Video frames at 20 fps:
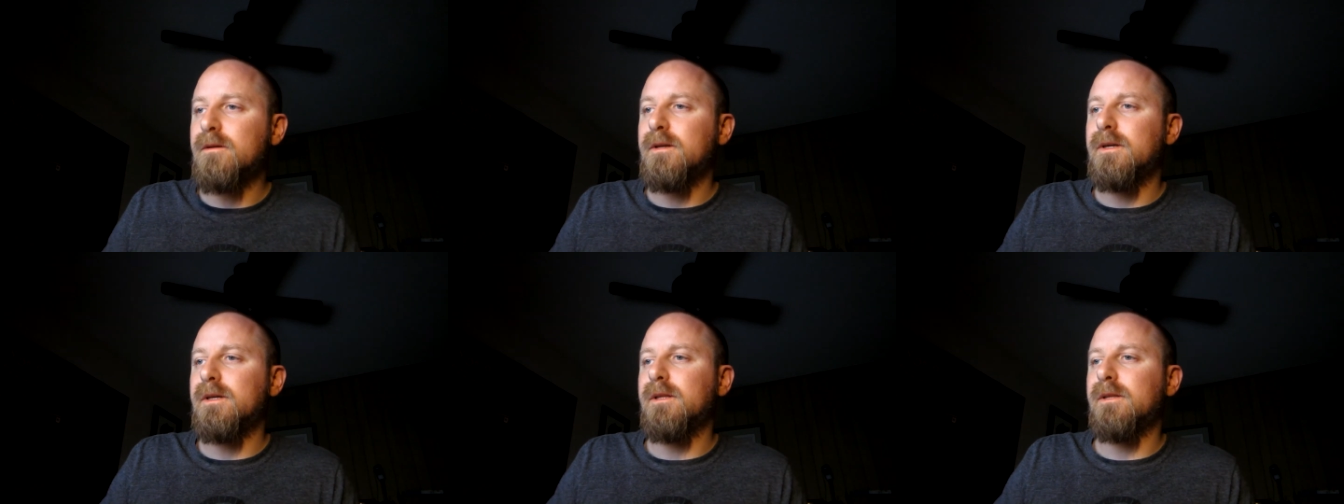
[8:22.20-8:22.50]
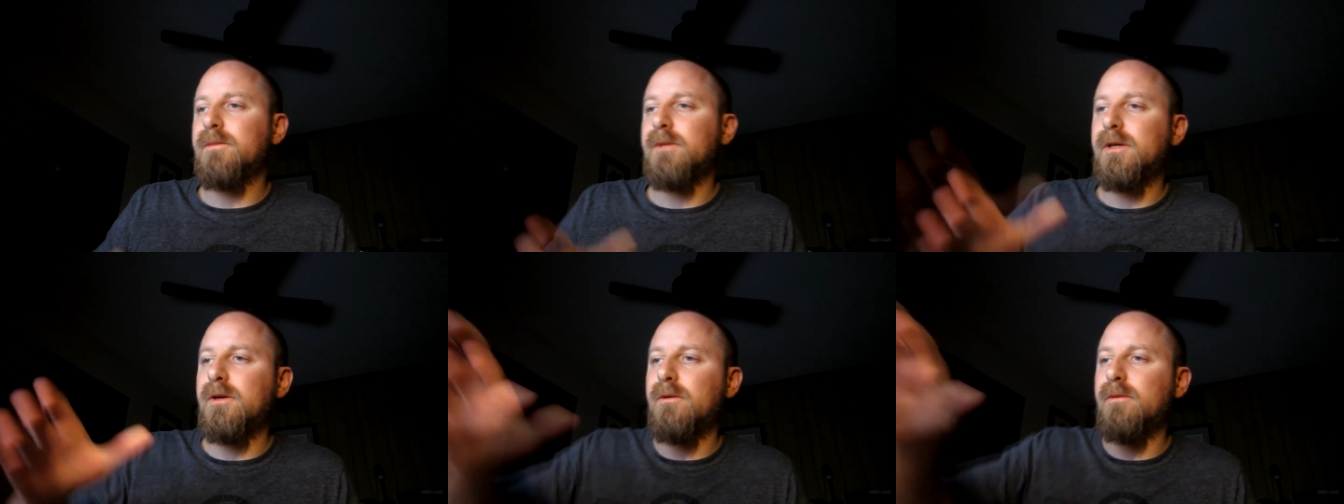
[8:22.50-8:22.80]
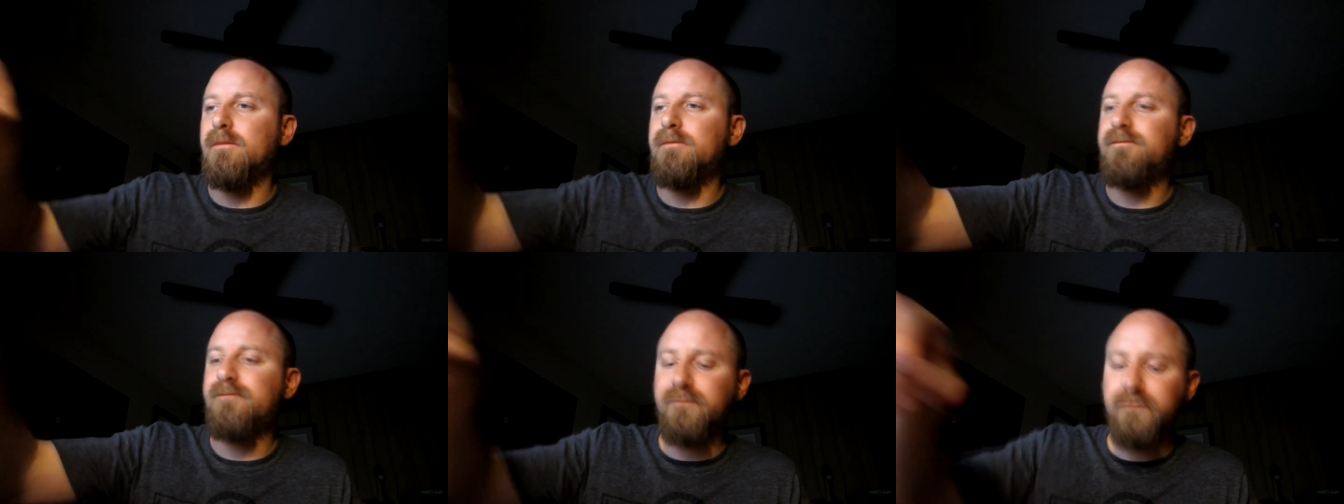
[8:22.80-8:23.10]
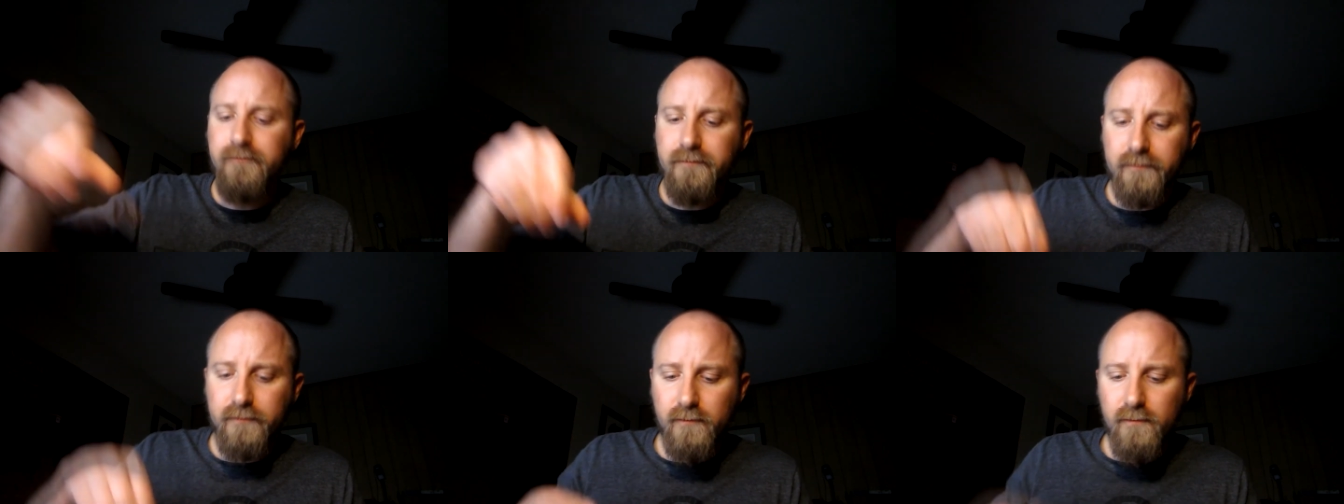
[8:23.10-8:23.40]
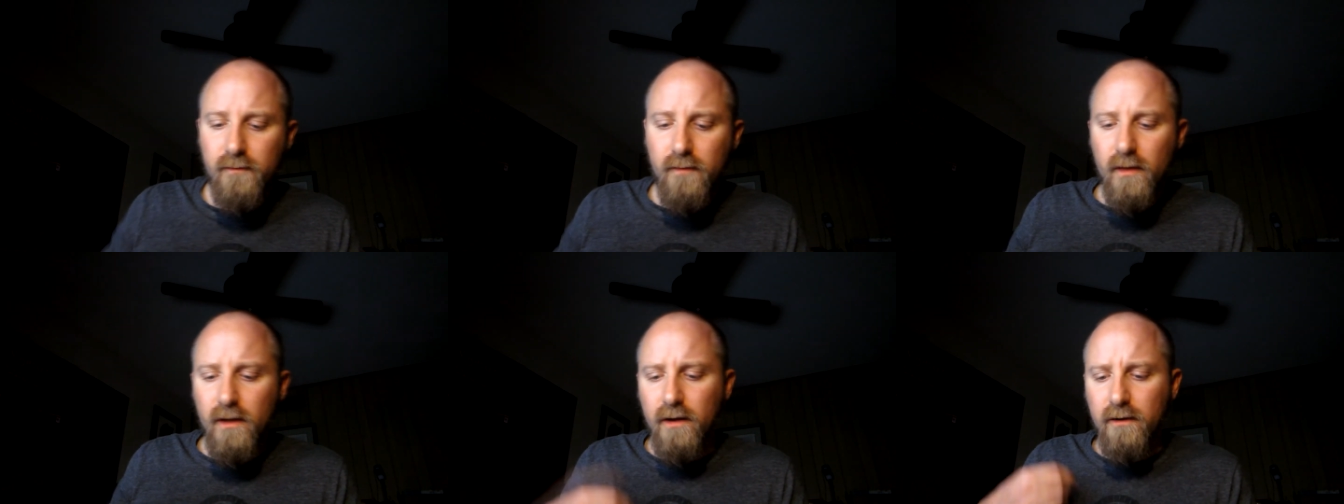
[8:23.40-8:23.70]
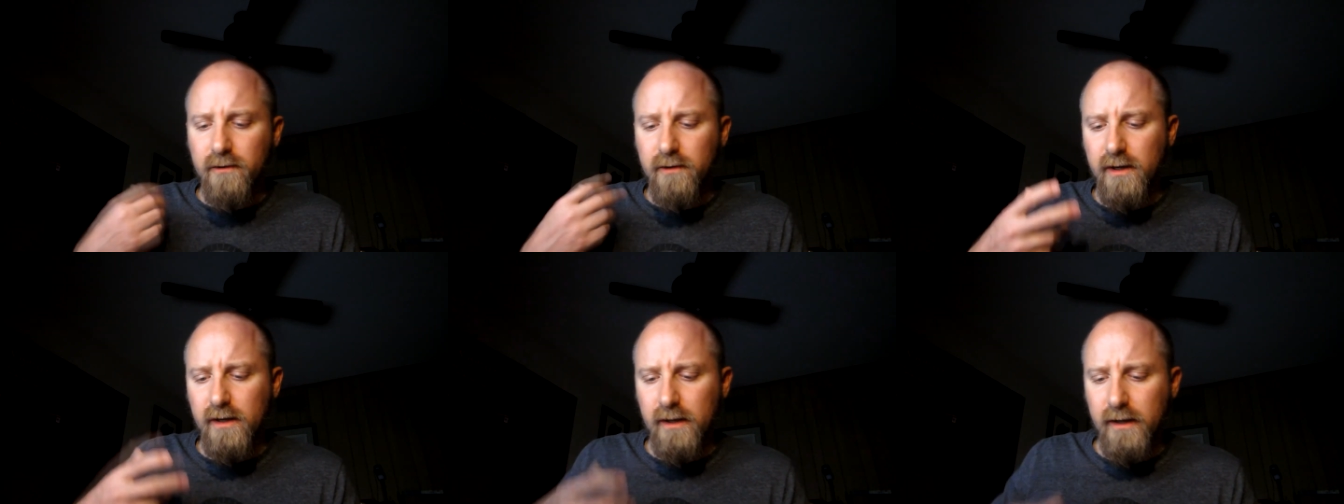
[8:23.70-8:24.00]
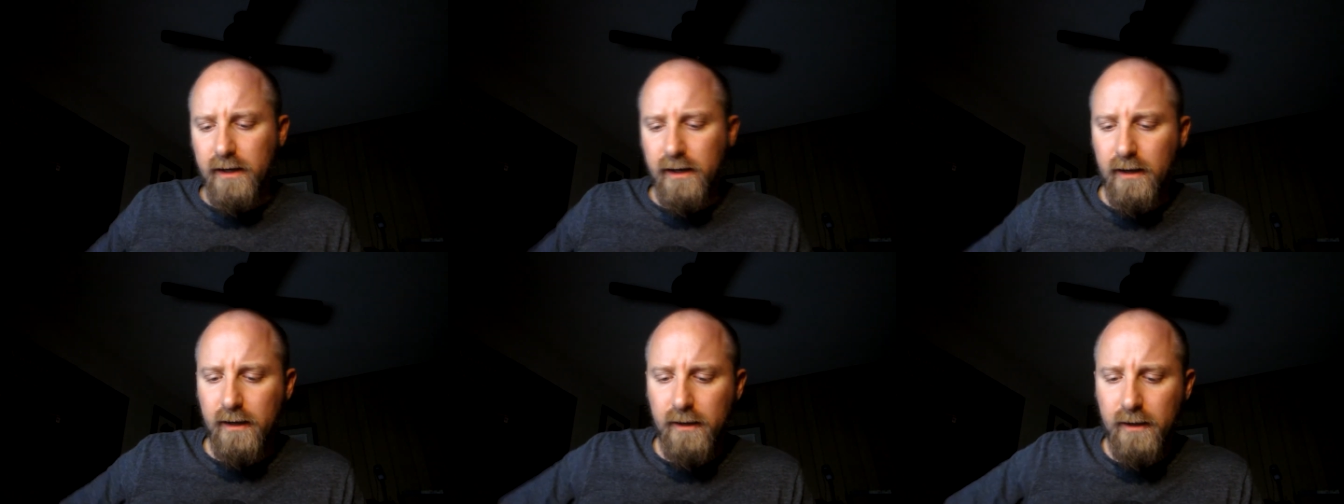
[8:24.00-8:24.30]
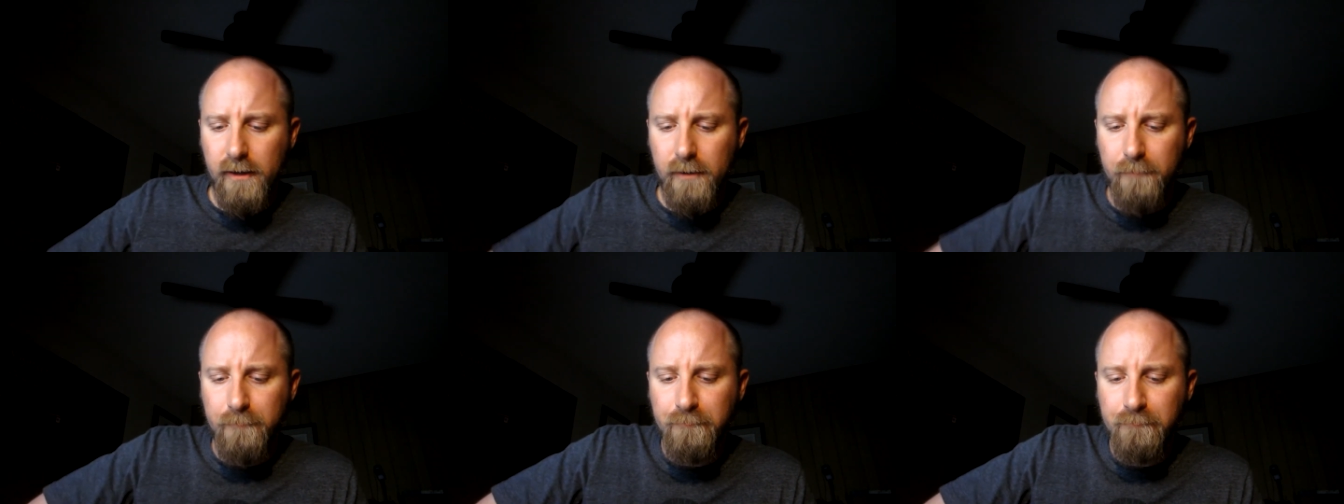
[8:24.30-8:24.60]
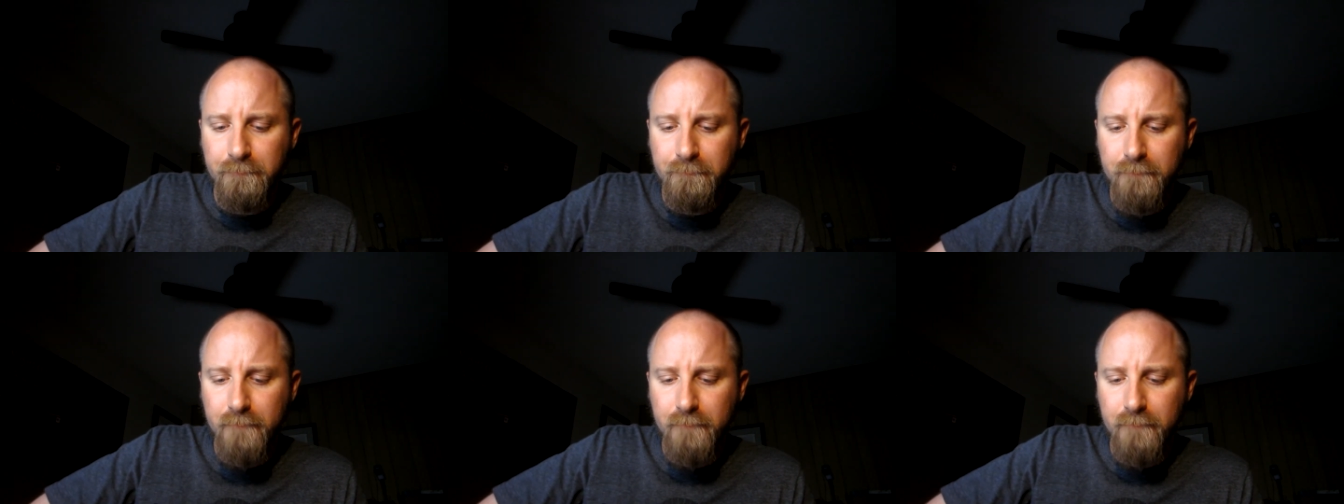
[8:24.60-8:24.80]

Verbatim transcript: Uh, let me go. Also get like a um,